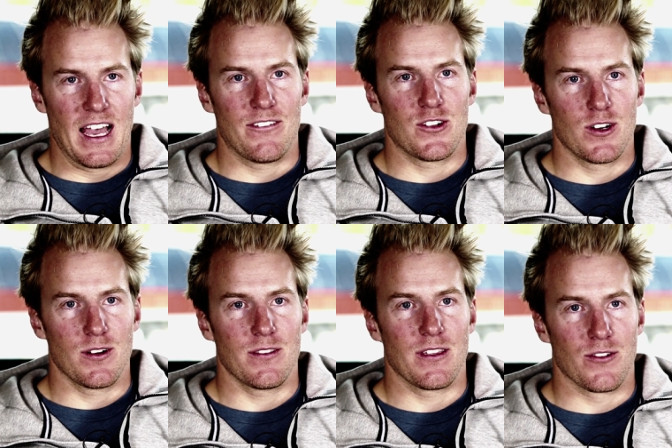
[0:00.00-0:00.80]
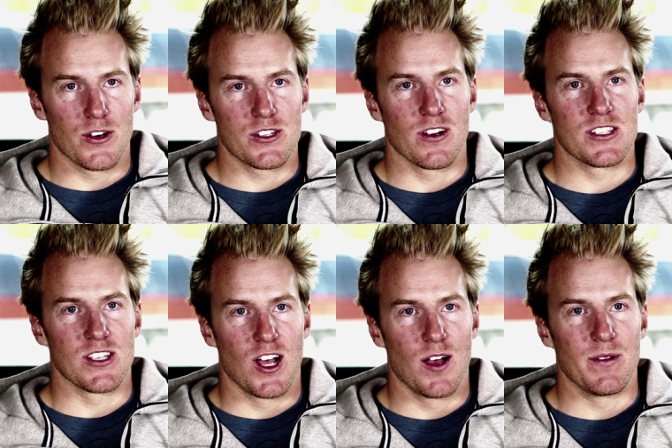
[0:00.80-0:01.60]
After the first run of
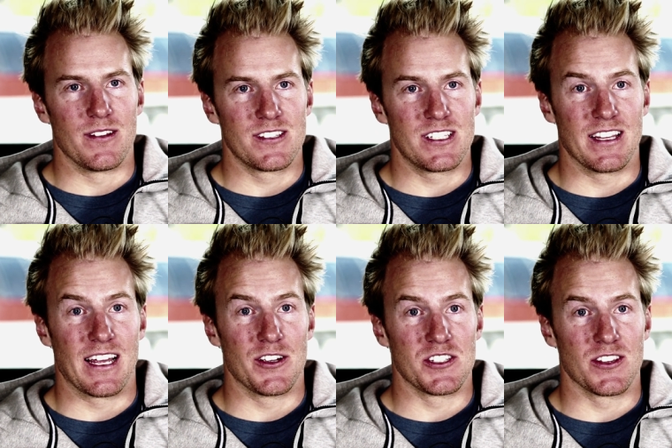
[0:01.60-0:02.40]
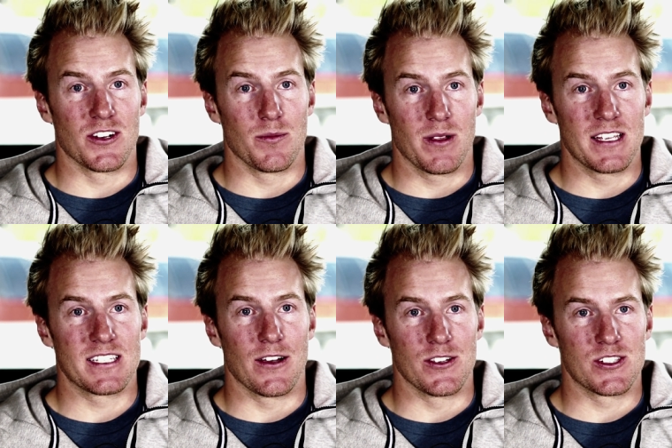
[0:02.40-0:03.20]
slalom and seeing that I was in third
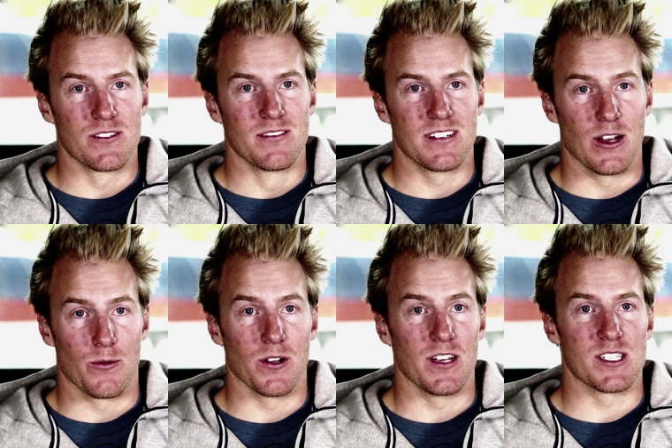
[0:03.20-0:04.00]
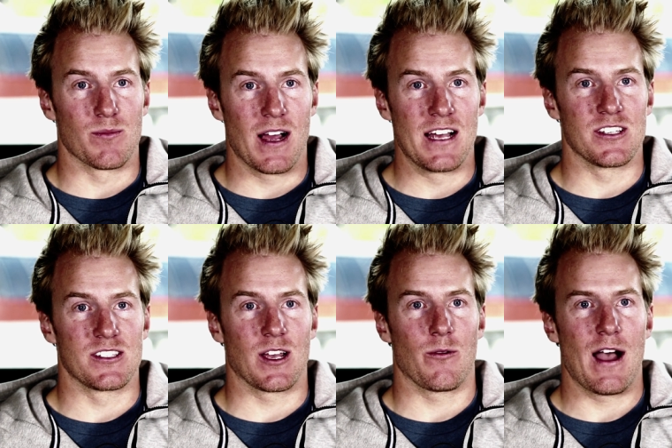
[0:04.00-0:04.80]
place, I was, you know, really surprised. I
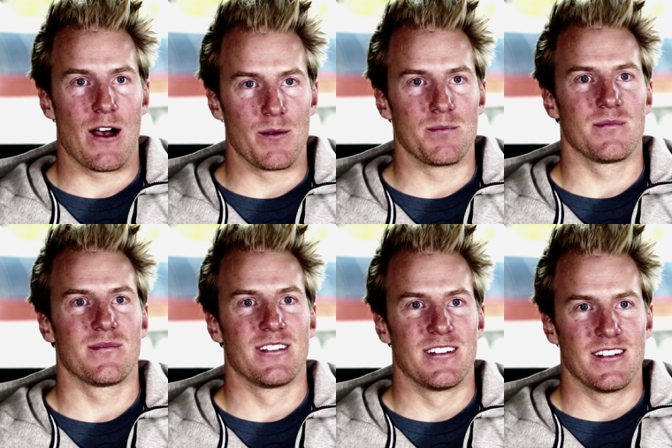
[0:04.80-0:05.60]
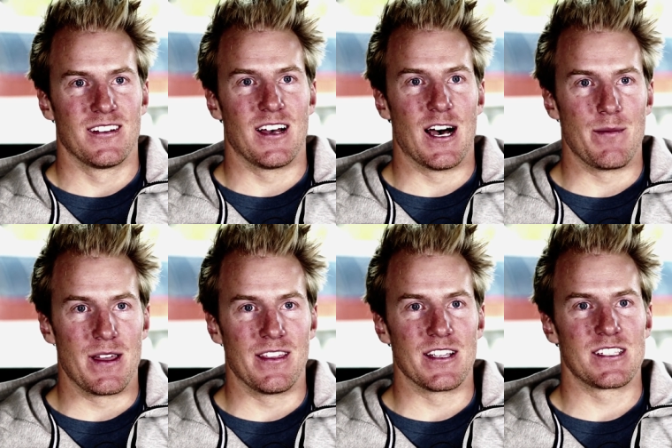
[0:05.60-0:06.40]
was like, wow, I'm,
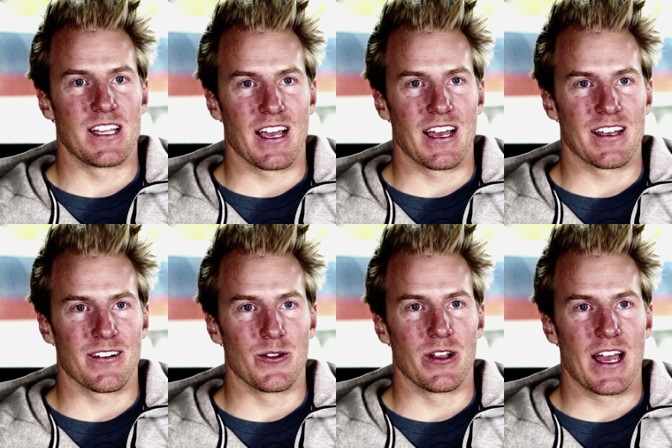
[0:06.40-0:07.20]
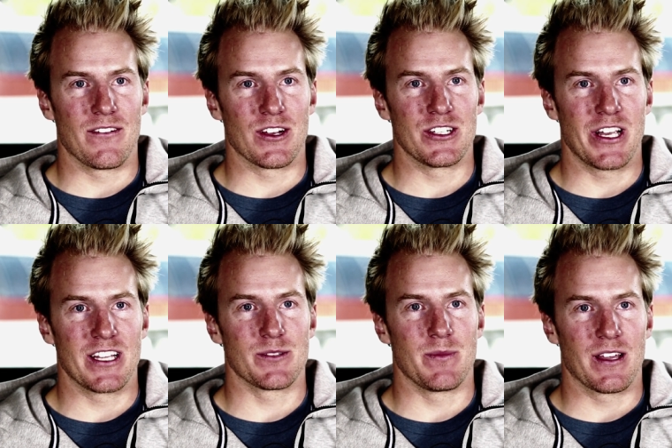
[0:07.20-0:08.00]
I'm in this thing. I can really have a good
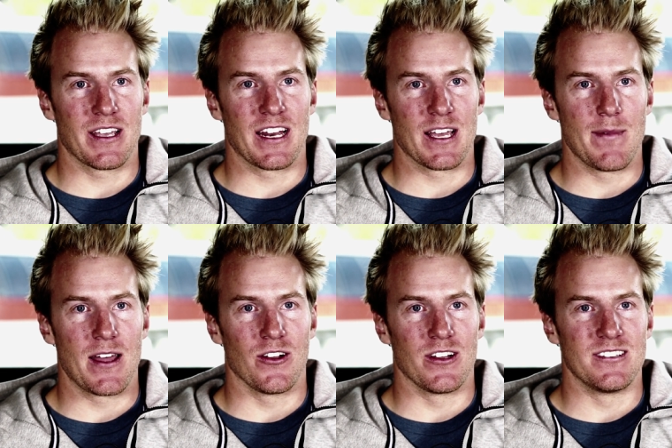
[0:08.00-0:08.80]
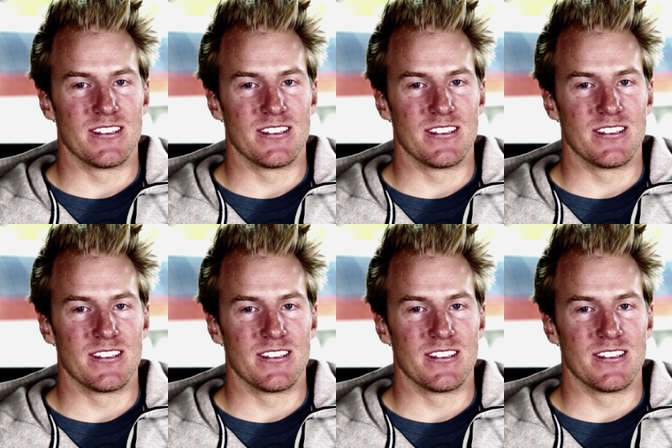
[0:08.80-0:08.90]
chance of getting a medal,